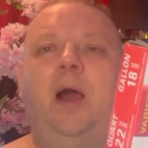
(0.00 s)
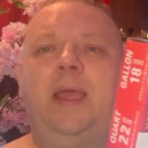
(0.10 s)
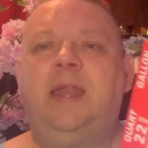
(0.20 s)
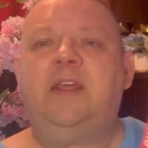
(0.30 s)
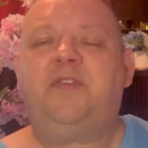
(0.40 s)

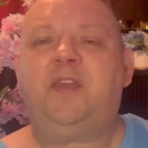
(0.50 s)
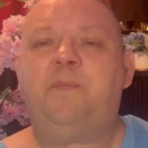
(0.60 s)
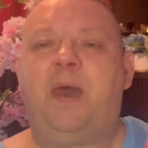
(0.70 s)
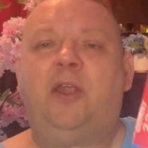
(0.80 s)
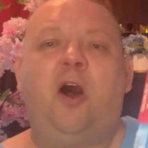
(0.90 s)
Anything
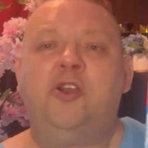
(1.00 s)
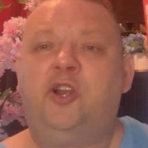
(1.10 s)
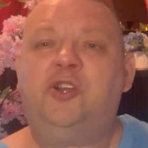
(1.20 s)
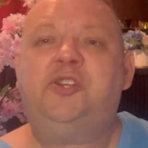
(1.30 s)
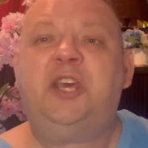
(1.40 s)
metal on
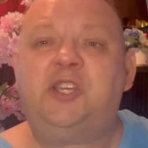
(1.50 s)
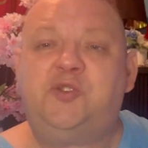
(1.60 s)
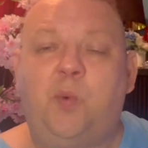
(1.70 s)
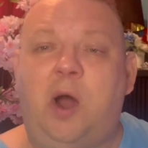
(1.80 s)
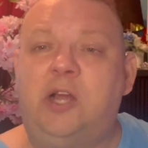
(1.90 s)
your
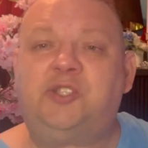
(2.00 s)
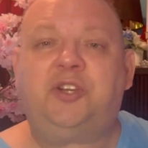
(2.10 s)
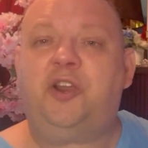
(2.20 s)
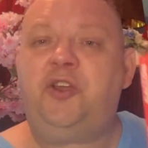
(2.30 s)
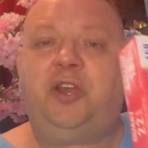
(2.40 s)

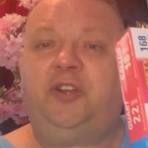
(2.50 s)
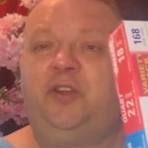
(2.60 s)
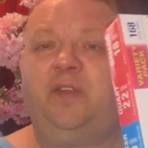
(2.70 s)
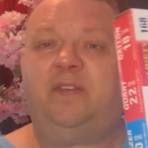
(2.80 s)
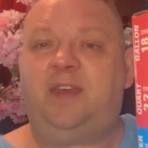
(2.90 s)
dishwasher, you could
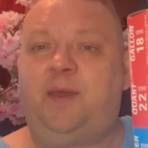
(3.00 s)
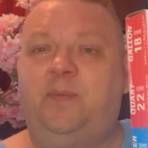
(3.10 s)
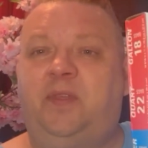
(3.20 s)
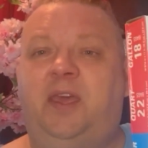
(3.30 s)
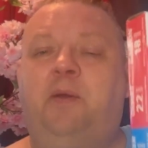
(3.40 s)
do the same
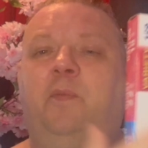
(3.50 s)
thing